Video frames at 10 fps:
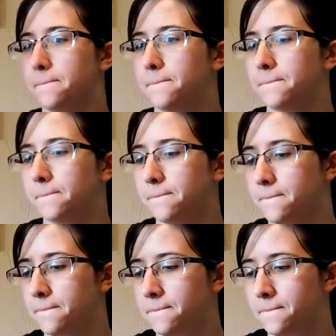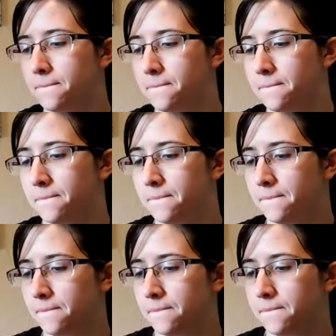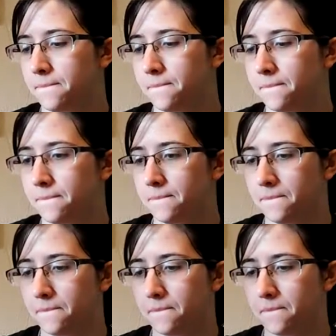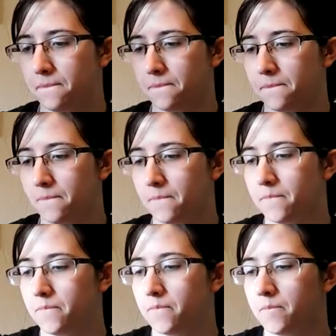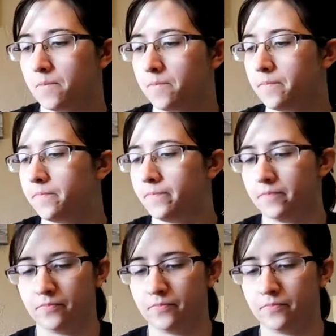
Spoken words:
(silent)